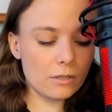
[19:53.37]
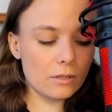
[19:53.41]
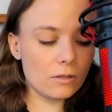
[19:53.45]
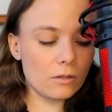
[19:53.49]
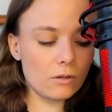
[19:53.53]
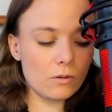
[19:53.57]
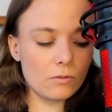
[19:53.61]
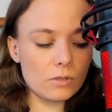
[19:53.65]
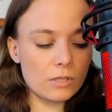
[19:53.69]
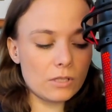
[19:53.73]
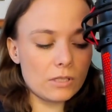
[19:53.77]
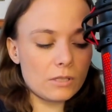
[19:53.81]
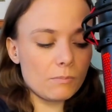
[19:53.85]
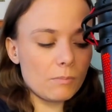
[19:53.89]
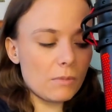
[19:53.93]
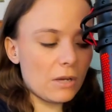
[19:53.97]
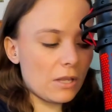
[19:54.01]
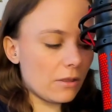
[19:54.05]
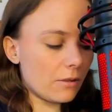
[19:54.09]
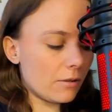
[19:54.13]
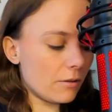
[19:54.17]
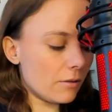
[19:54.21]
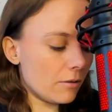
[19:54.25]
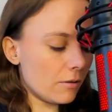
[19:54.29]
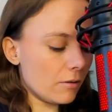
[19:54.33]
No, this
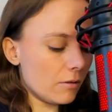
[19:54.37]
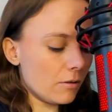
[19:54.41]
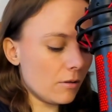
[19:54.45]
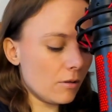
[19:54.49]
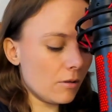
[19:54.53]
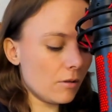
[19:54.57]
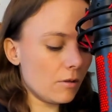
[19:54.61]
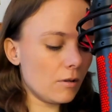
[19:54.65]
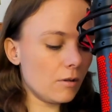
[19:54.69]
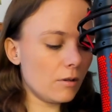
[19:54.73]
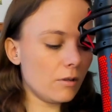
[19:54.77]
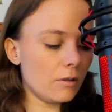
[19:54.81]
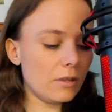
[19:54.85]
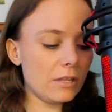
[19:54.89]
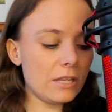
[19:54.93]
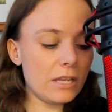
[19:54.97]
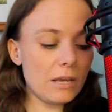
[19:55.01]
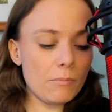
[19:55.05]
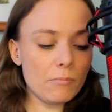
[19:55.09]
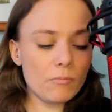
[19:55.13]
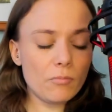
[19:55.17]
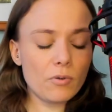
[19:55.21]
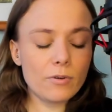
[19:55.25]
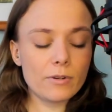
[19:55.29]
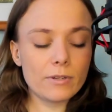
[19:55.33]
month. The
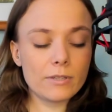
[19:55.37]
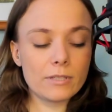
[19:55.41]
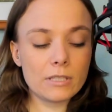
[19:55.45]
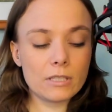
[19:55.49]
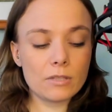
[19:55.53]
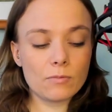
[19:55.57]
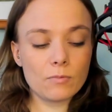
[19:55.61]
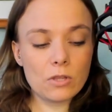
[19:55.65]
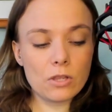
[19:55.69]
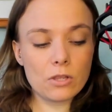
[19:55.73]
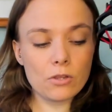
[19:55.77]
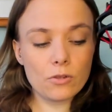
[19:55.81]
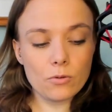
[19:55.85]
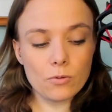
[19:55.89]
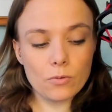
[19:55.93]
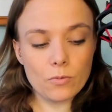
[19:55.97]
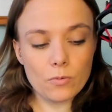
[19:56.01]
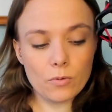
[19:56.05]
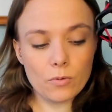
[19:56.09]
Empress is with you.